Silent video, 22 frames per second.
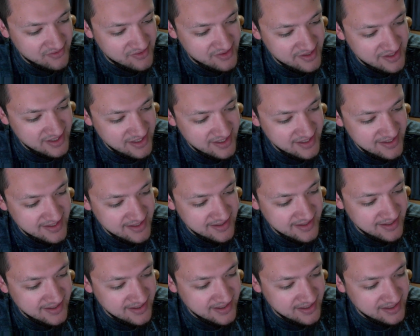
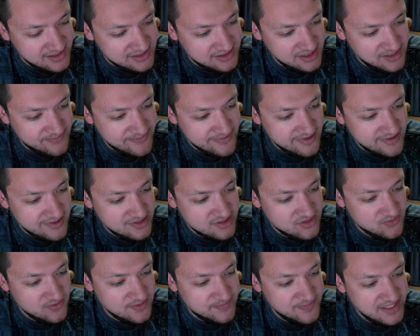The
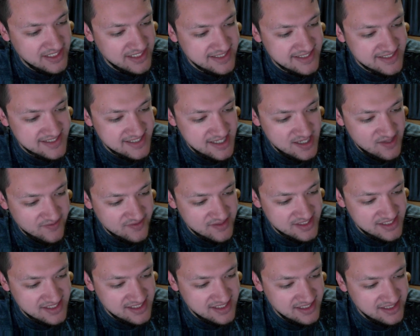Clippers would be the
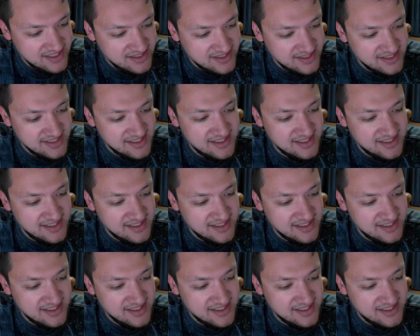7th seed.